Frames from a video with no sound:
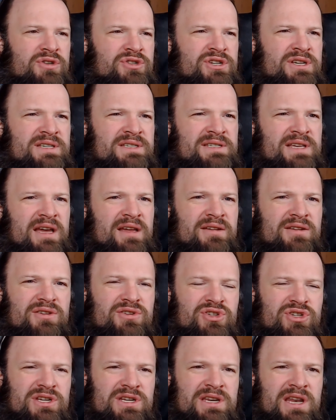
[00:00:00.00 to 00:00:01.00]
She said
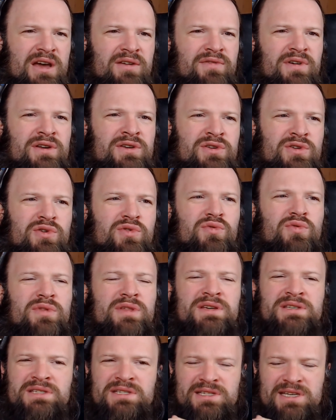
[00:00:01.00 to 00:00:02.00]
she never knew
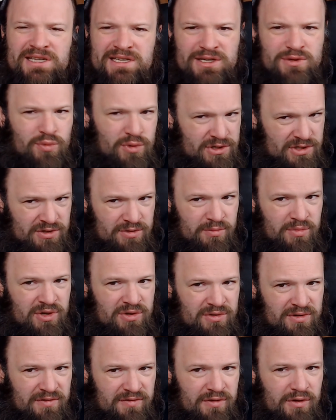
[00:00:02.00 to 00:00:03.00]
this city was so
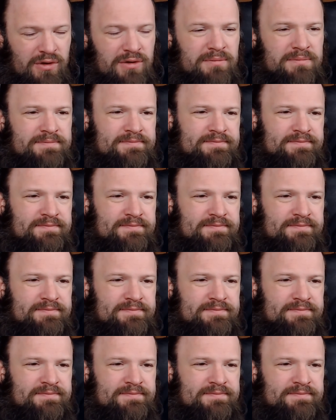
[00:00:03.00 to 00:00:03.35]
beautiful.